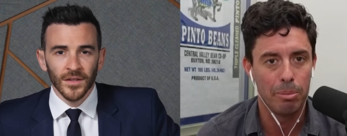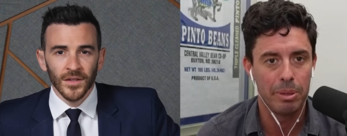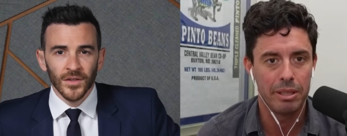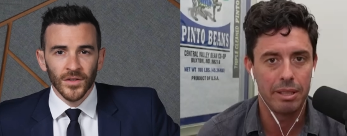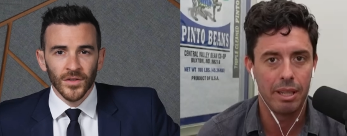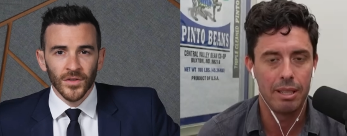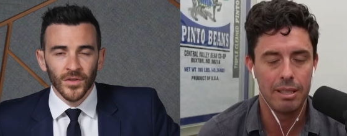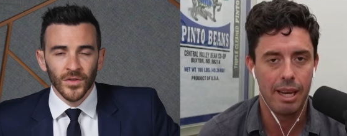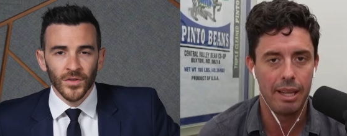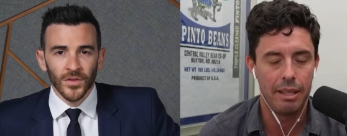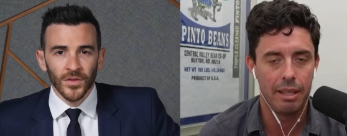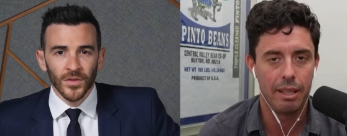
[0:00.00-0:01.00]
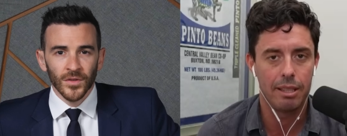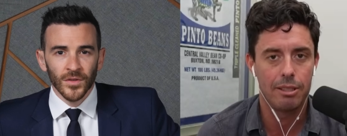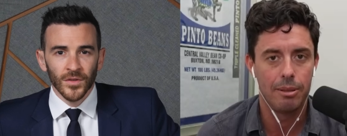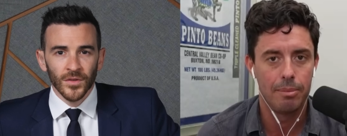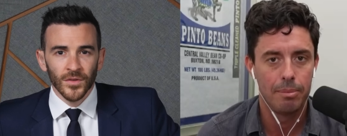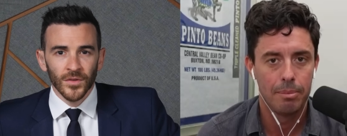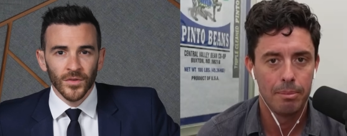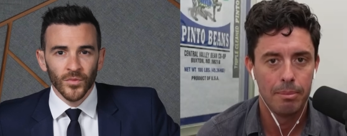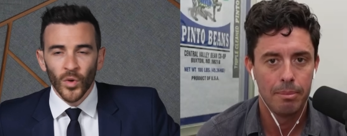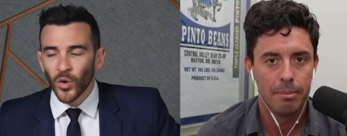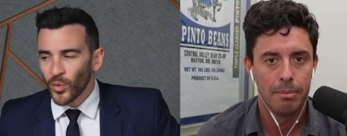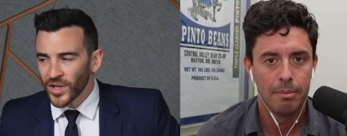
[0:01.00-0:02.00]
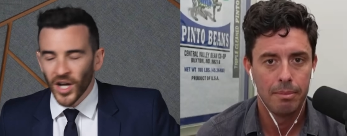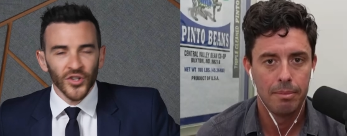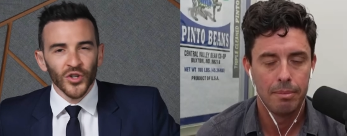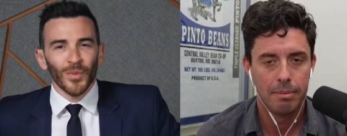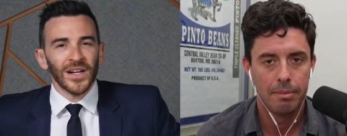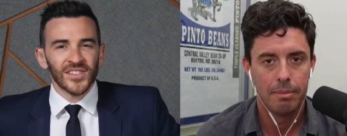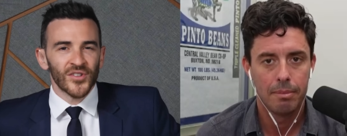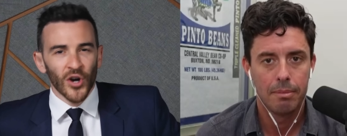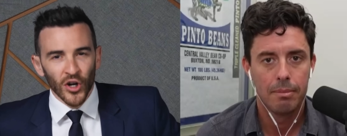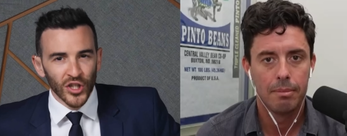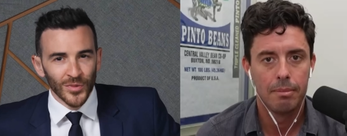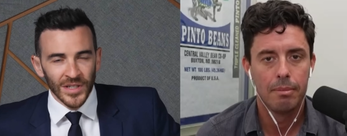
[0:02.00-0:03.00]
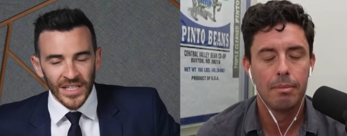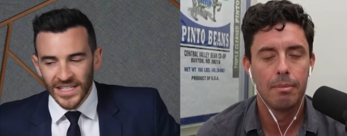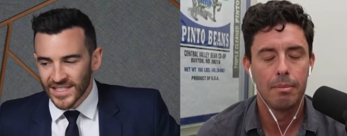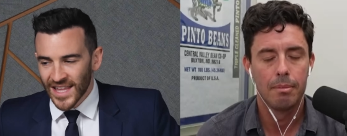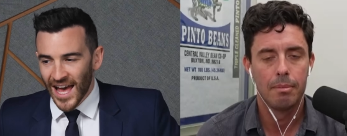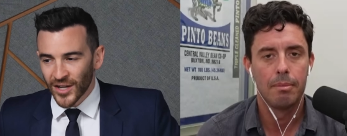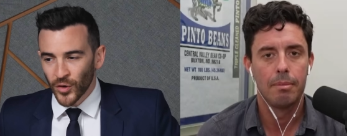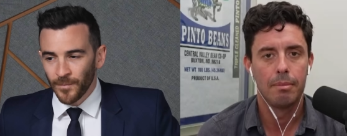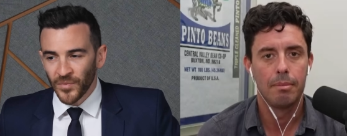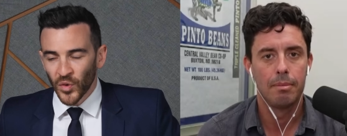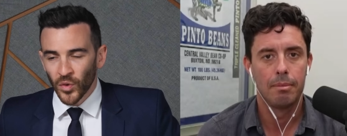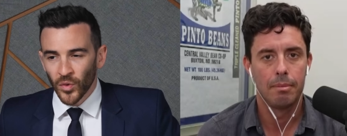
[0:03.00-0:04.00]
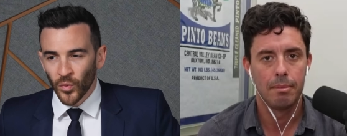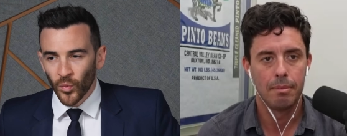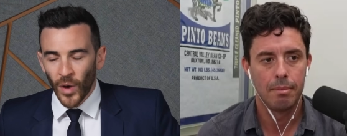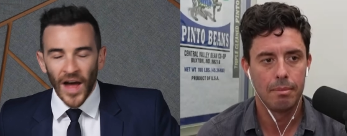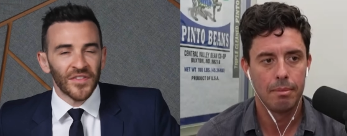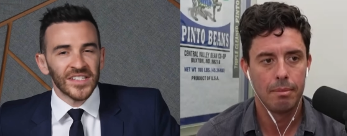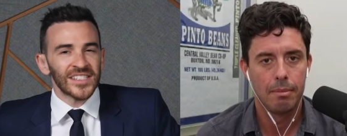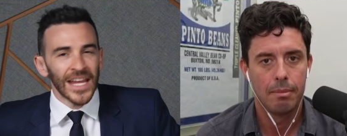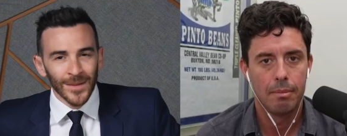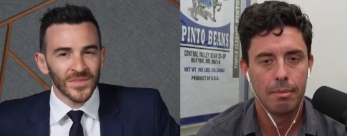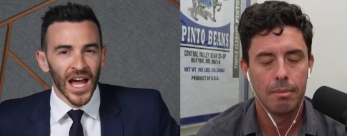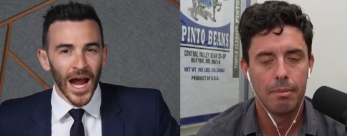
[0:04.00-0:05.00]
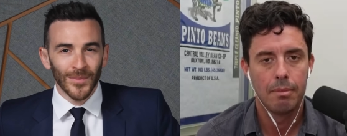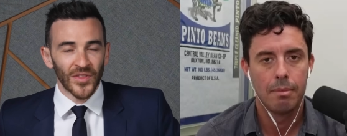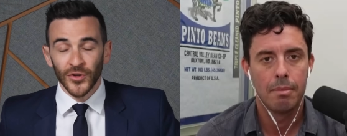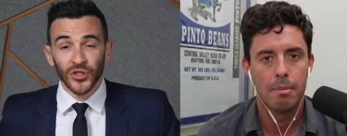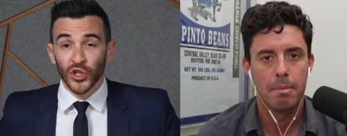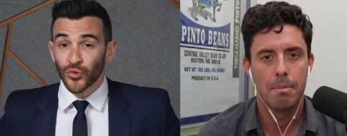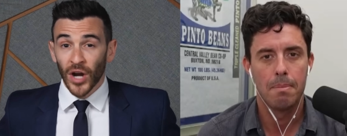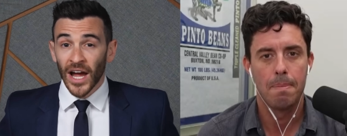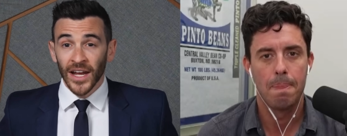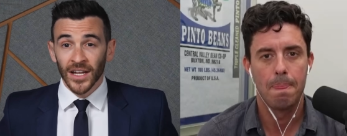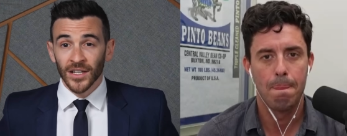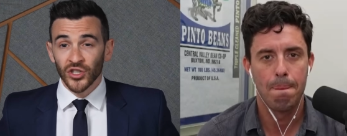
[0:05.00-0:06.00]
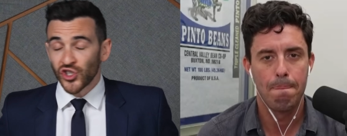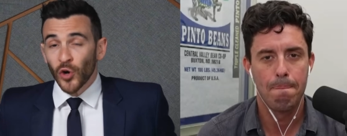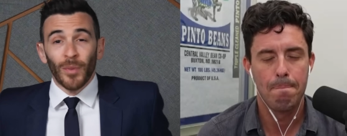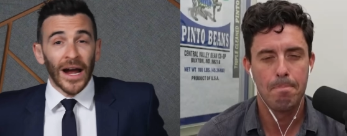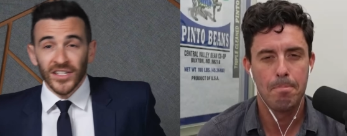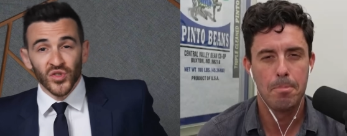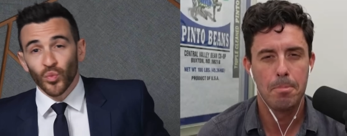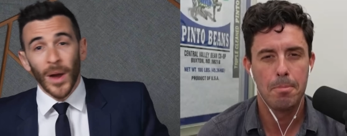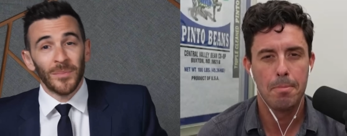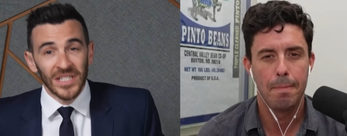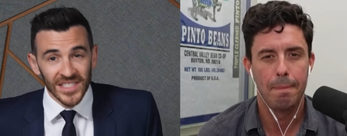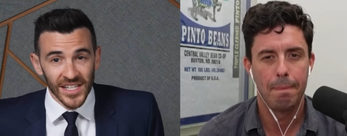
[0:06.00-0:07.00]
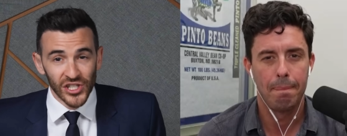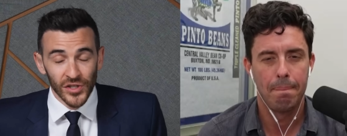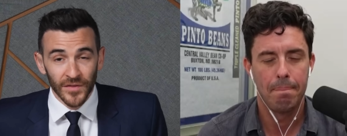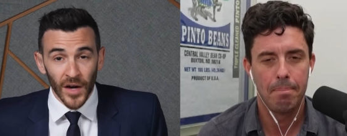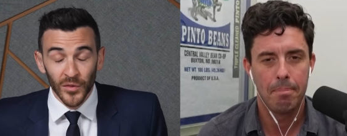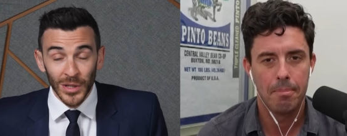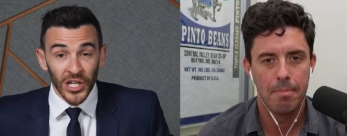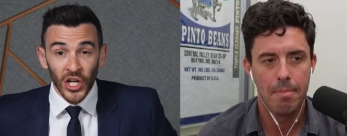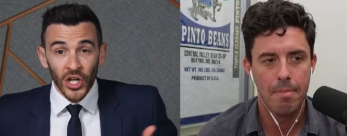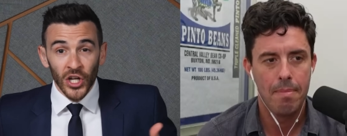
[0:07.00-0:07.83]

Speaker 1: that's going to decide the election.
Speaker 2: Well, what undermines their argument is that at the same time that they're decrying Joe Biden's weaponization of government,